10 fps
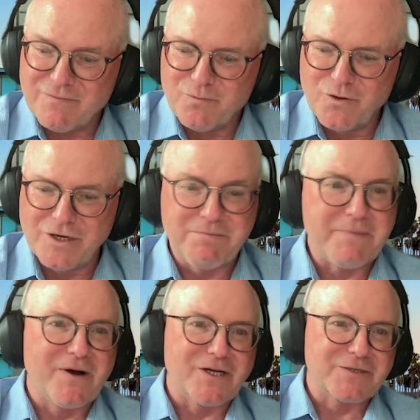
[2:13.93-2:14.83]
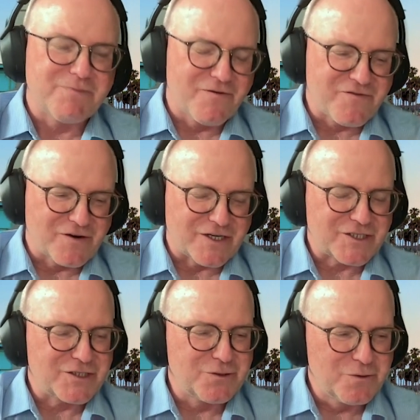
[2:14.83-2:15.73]
would it be possible for
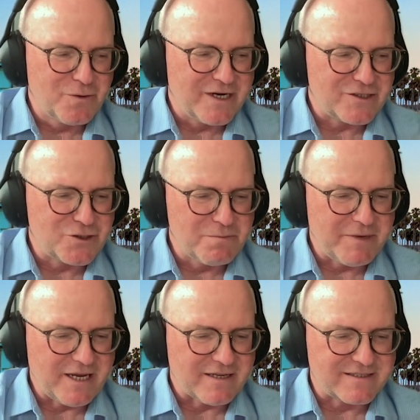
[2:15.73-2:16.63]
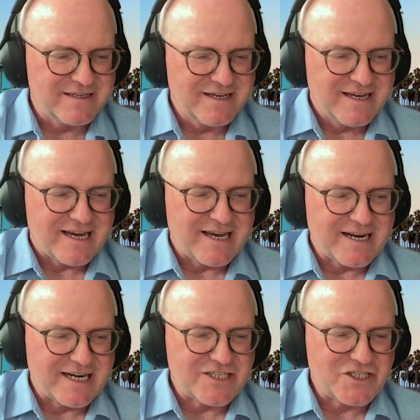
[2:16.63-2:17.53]
us to uh, to meet?
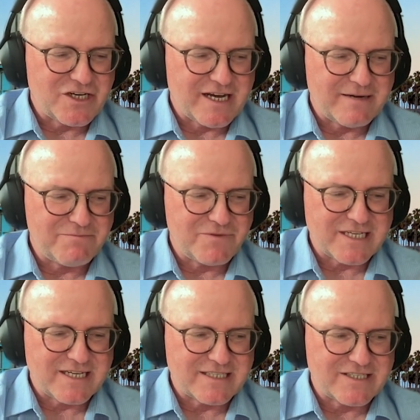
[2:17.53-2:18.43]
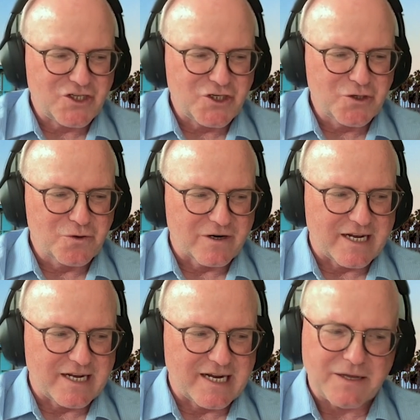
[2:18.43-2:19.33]
And I sh- I'm said sure,
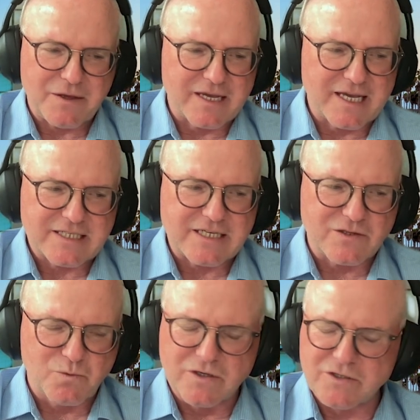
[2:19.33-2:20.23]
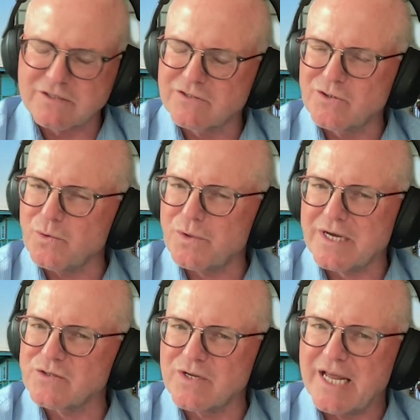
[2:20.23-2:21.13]
and I guess it was
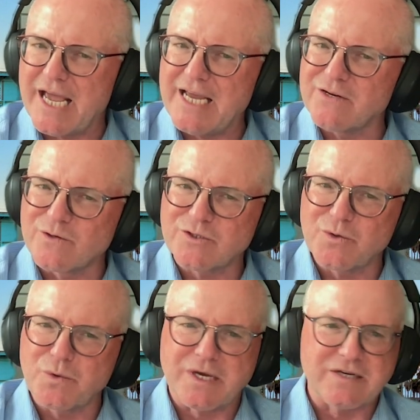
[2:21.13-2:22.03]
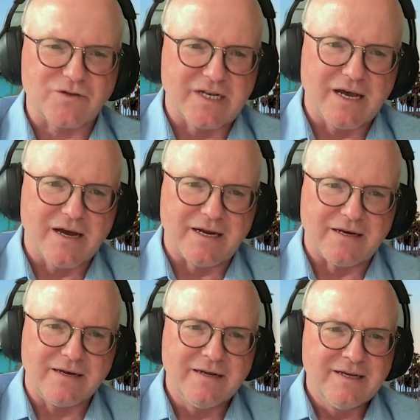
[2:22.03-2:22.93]
2008 or
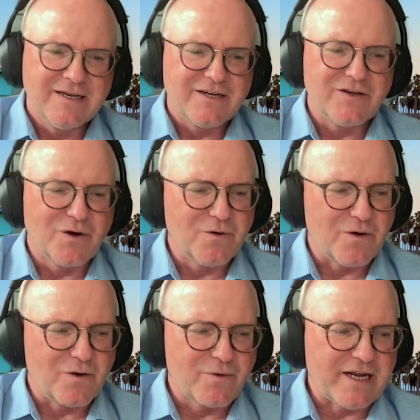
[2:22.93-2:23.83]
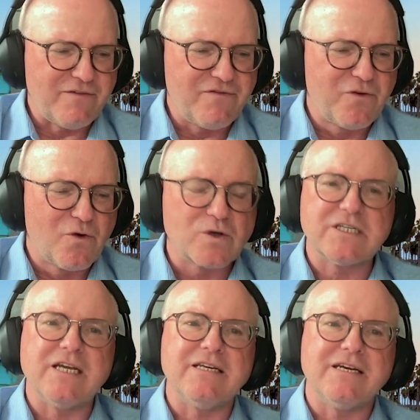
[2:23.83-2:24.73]
2009. You know, already
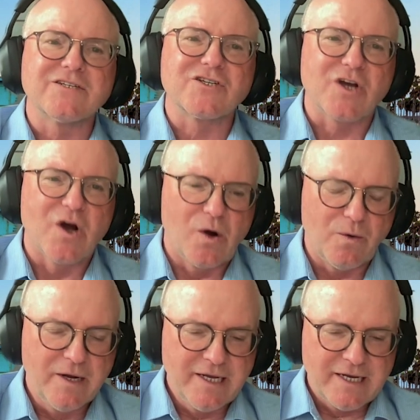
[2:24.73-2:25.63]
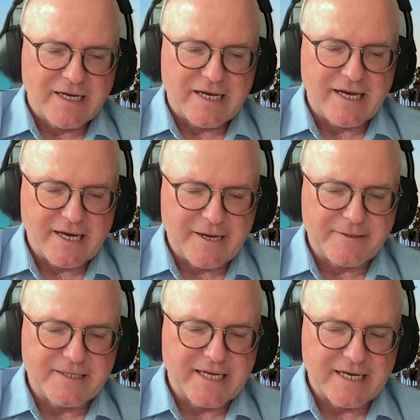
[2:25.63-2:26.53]
14 years ago.
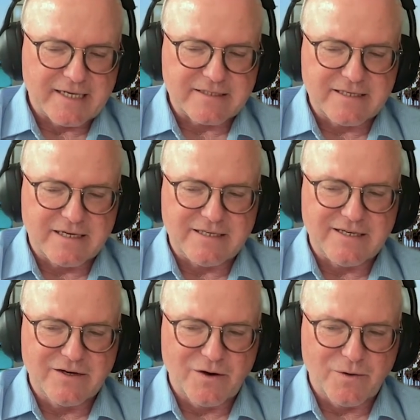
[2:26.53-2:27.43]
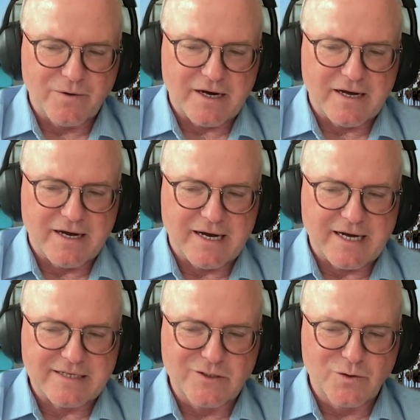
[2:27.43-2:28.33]
Uh, that uh, you know uh,
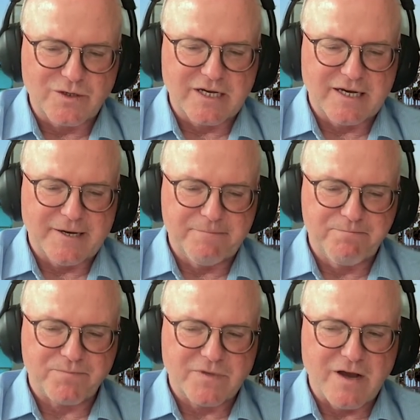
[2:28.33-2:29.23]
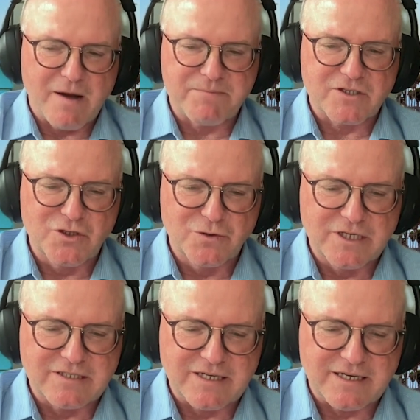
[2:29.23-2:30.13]
I took um, the
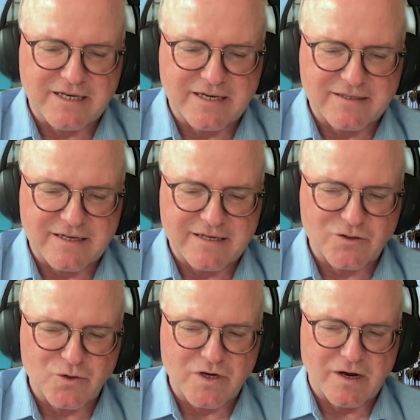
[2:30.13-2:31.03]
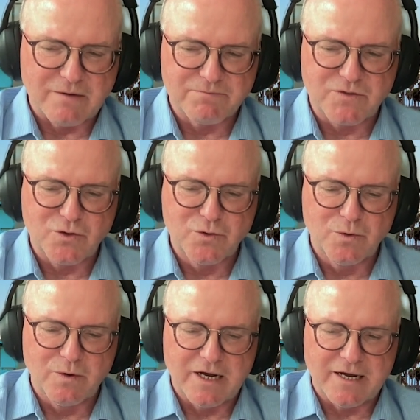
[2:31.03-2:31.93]
opportunity and uh, to come
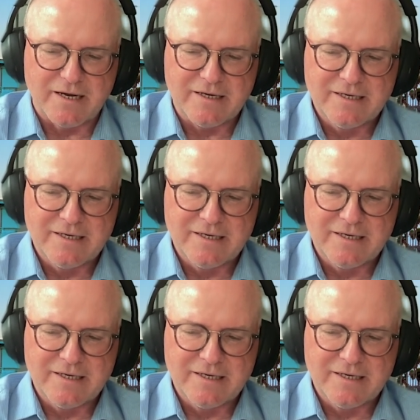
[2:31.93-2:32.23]
to uh,